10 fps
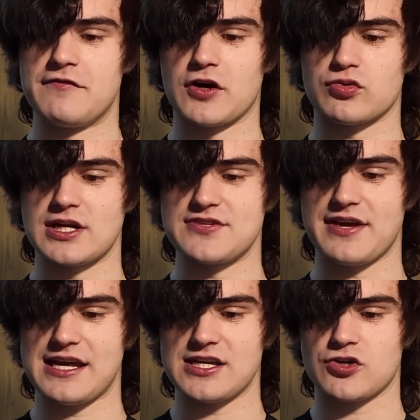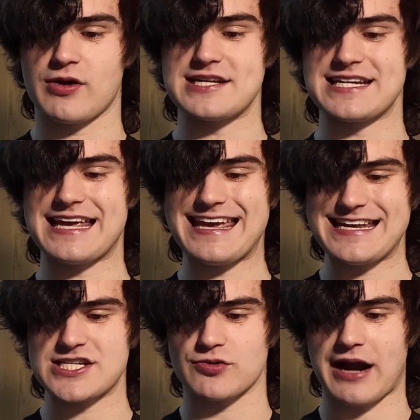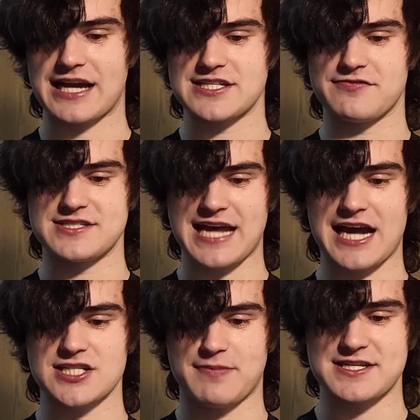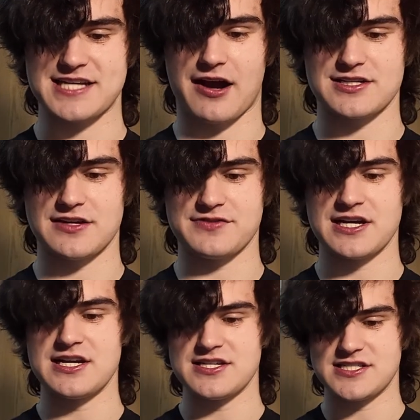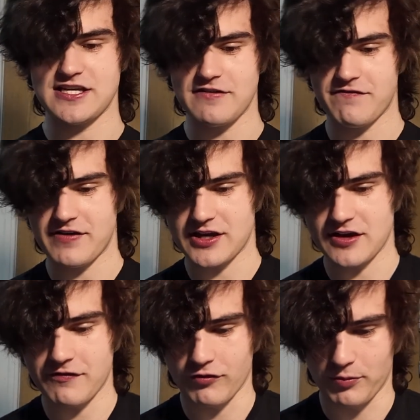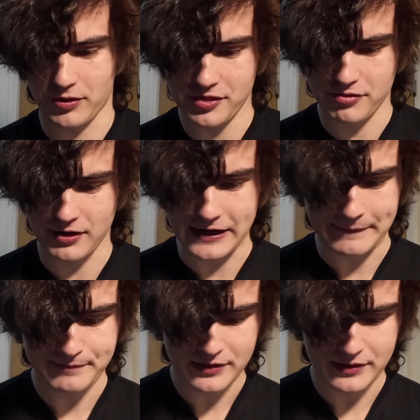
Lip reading: for creating interactive text-based narratives. See figure 4.3.